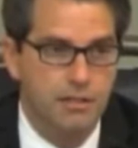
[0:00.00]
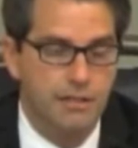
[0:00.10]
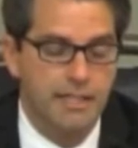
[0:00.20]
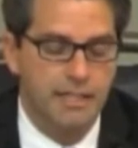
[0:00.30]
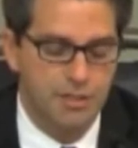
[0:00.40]

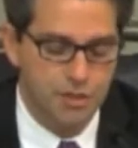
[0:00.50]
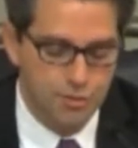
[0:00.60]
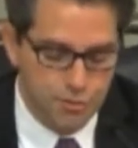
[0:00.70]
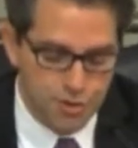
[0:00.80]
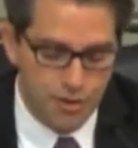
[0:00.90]
linking
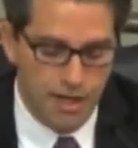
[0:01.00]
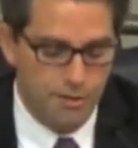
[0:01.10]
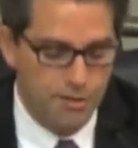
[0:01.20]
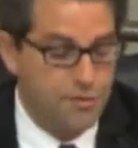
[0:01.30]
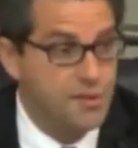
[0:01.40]
two
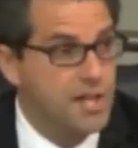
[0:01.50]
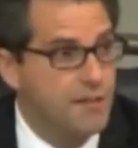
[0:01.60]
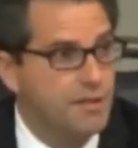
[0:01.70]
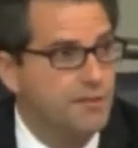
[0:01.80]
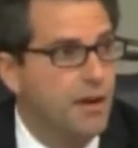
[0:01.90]
trails for
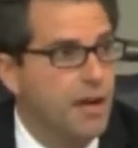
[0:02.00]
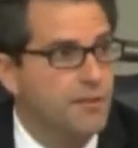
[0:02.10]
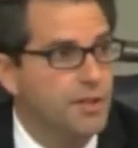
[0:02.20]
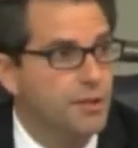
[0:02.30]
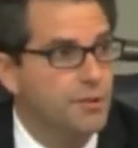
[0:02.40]

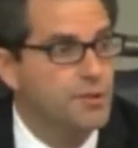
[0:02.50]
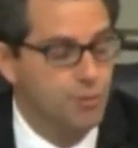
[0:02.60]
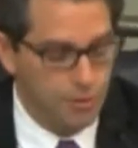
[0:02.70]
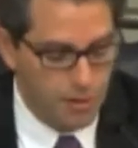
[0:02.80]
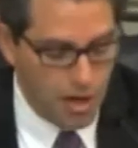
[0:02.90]
75
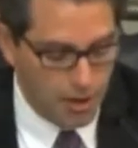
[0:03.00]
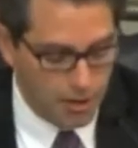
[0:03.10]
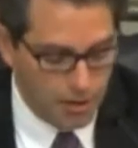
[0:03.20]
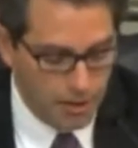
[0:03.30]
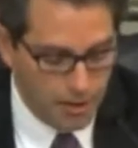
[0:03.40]
years or
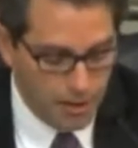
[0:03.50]
longer.